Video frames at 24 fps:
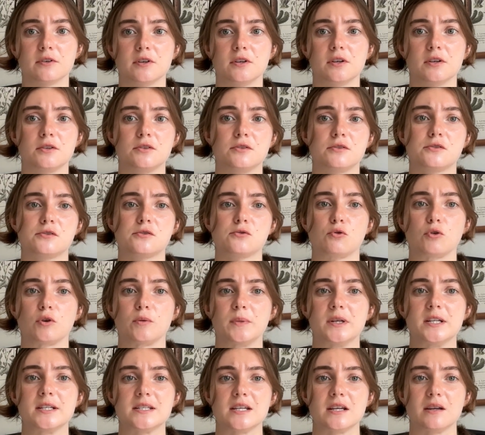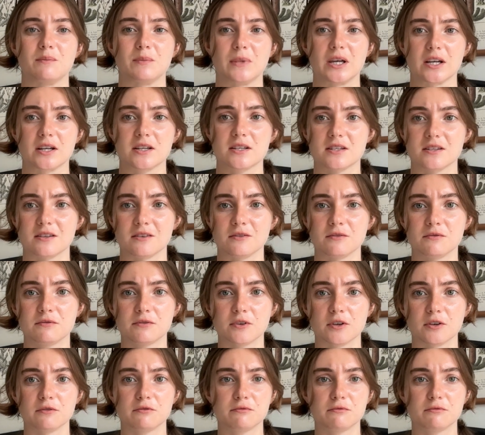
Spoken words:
a tormenting mix of